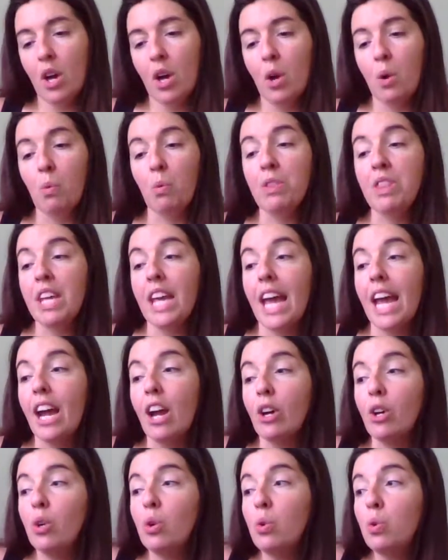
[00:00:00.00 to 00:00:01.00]
When the
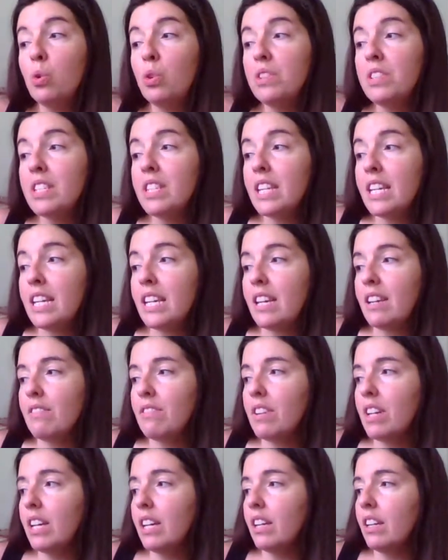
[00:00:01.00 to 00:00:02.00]
air cools in the
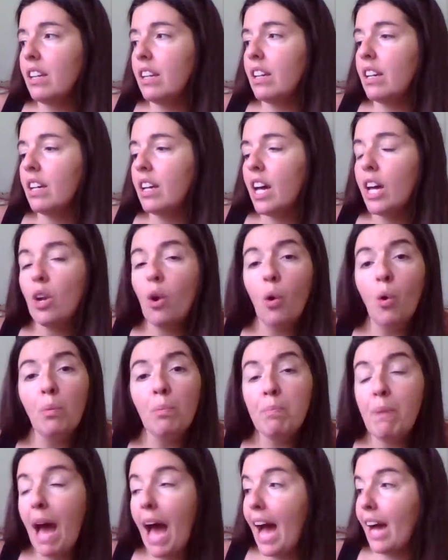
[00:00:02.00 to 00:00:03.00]
evening, an
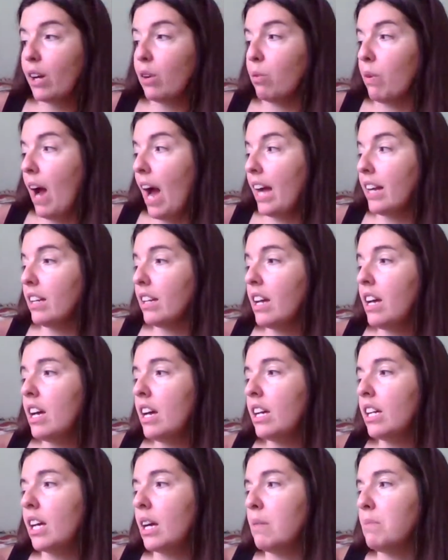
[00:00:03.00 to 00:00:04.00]
old pack rat
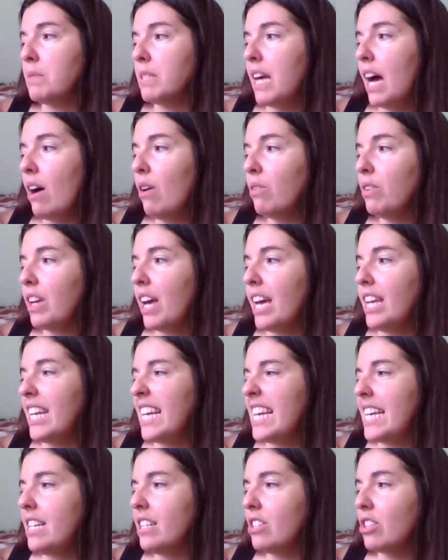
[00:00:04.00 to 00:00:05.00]
comes out and
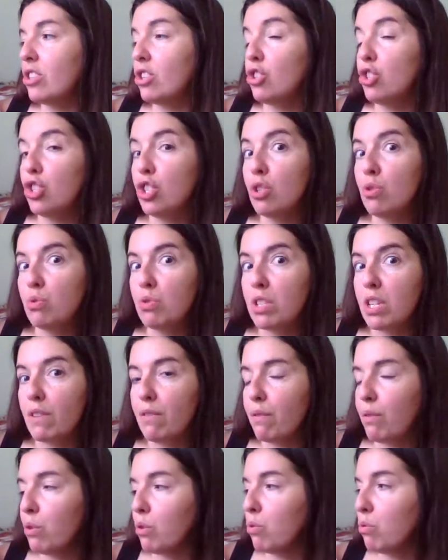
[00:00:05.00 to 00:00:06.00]
eats the juicy
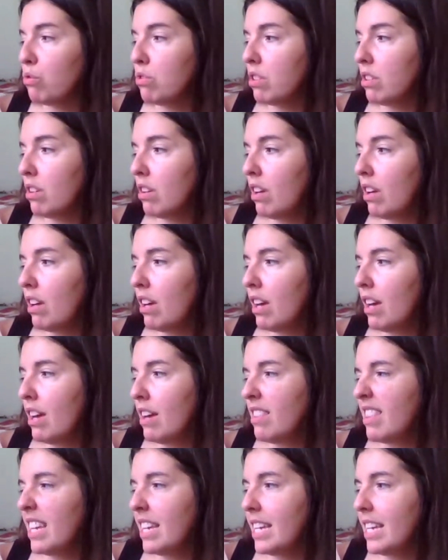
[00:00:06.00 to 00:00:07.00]
fruit.
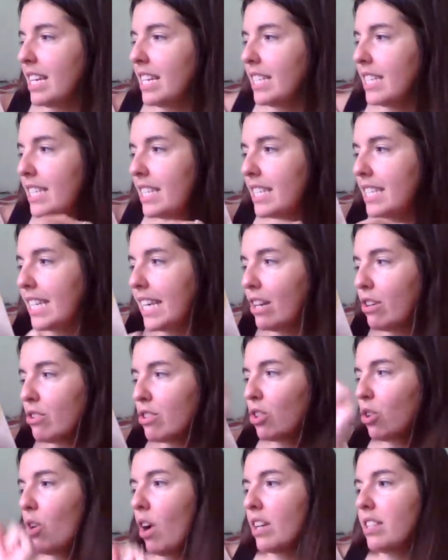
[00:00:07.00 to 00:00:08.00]
Then he skitters
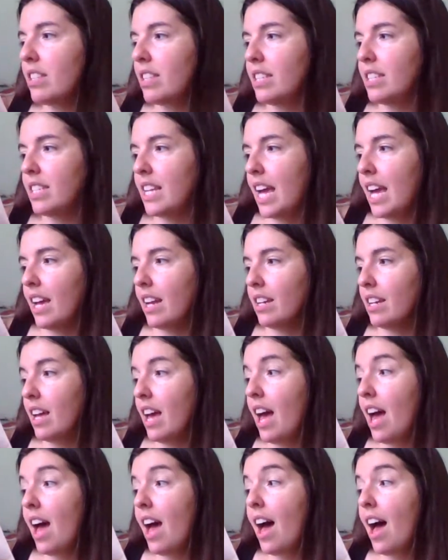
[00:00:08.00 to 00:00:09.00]
across the sand.
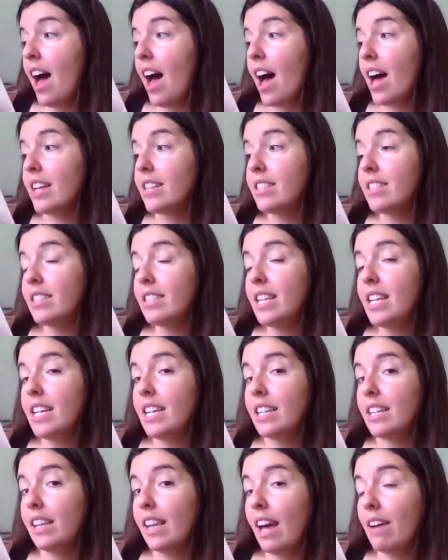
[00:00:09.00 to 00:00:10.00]
A
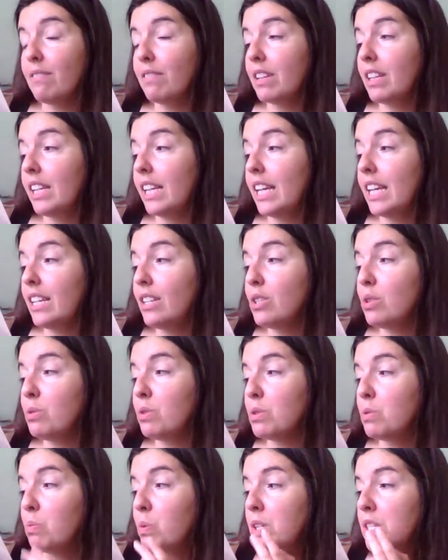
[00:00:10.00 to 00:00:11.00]
seed left clinging to
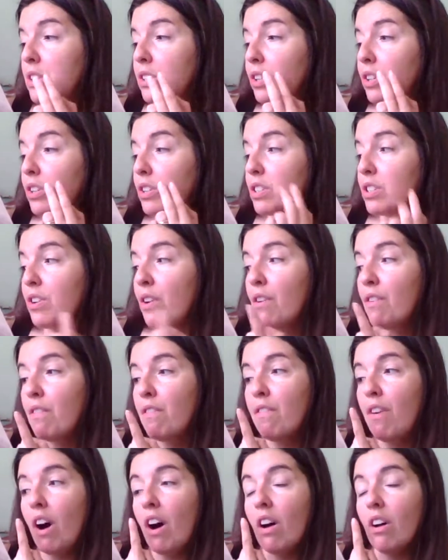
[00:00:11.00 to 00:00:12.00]
his whiskers
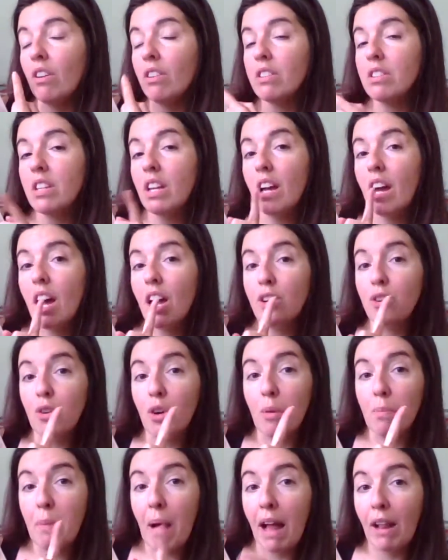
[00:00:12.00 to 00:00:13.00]
falls under
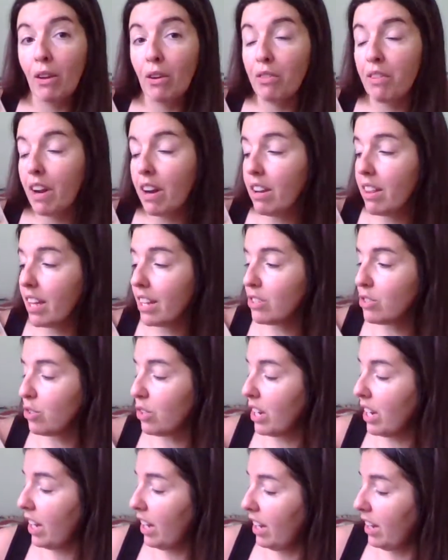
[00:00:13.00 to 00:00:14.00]
a palo verde
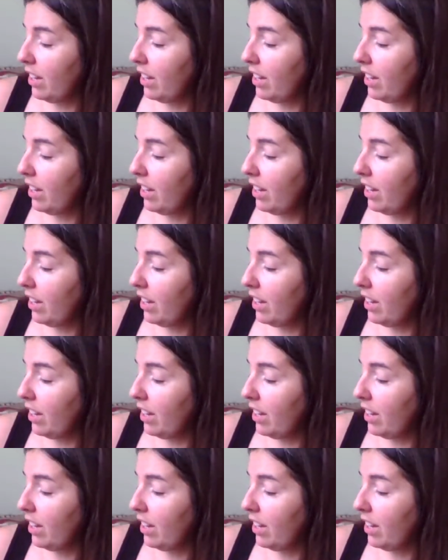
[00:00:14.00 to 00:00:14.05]
tree.